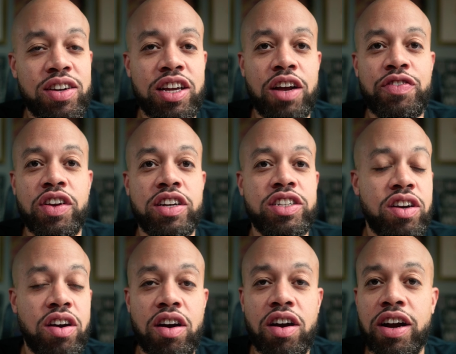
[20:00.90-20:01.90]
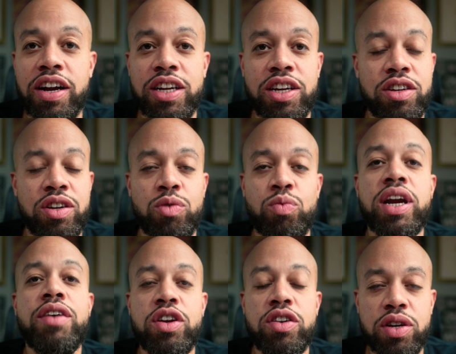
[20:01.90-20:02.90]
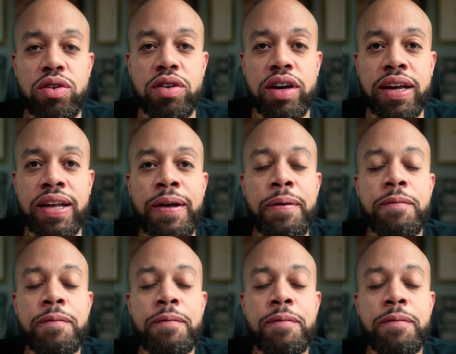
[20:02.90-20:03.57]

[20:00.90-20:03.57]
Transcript: I don't care if you're at your car. Whatever you're doing,